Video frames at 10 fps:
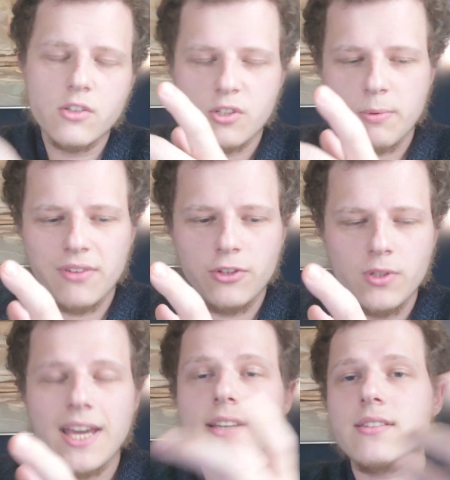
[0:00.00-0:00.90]
So it's been a few
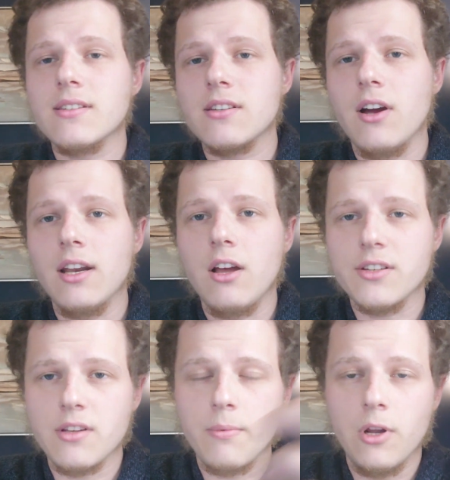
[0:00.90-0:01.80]
days since I
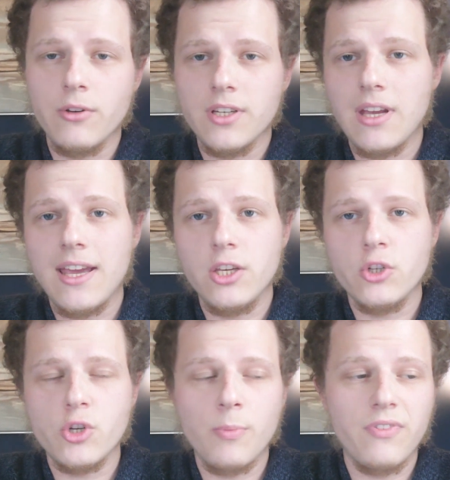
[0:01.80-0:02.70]
last uploaded a
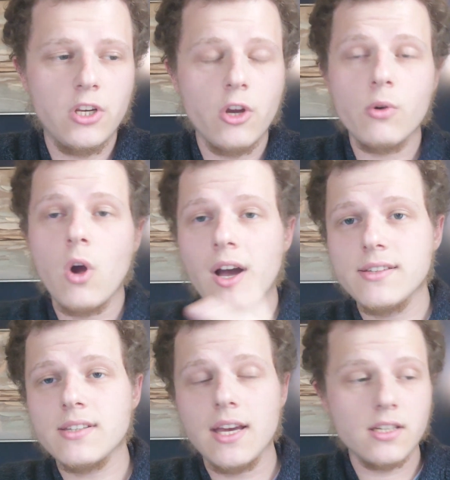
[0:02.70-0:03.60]
YouTube video. I
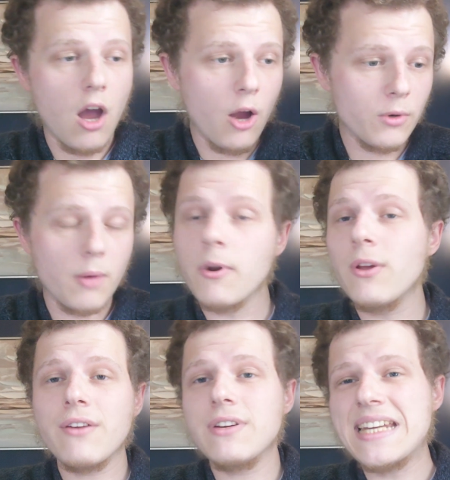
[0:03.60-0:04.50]
said I would
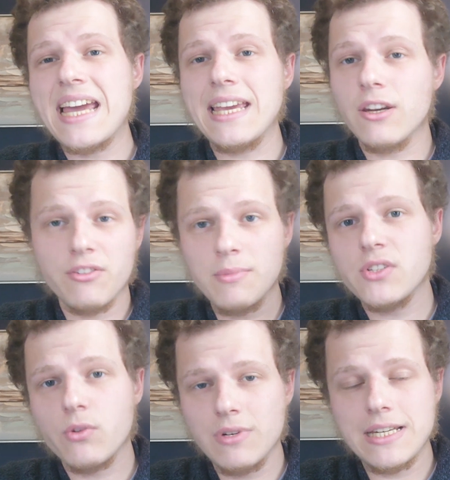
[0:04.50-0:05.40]
upload every day and I've
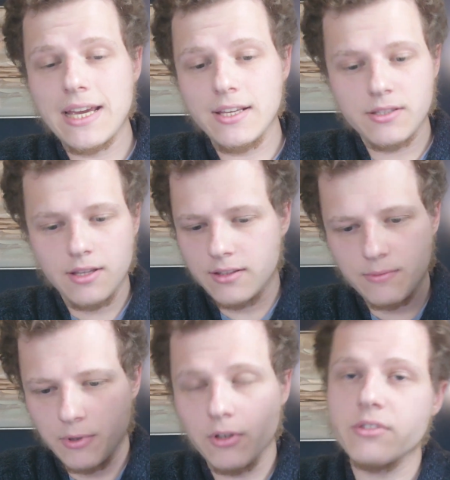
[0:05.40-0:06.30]
missed 3 days. That's
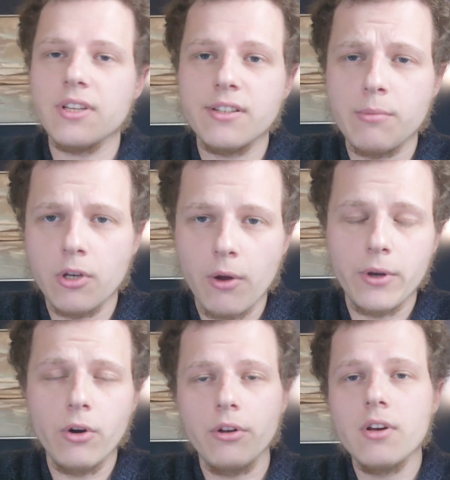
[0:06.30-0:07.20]
because things have been
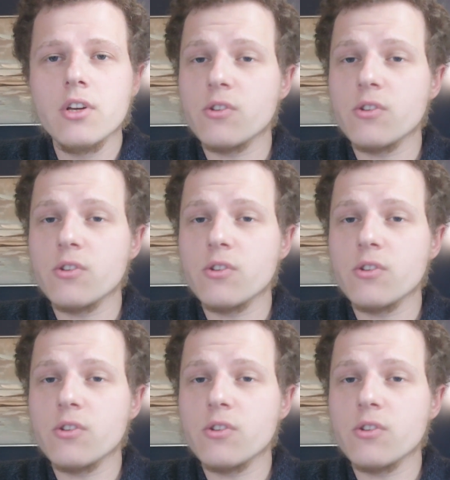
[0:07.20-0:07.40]
going on.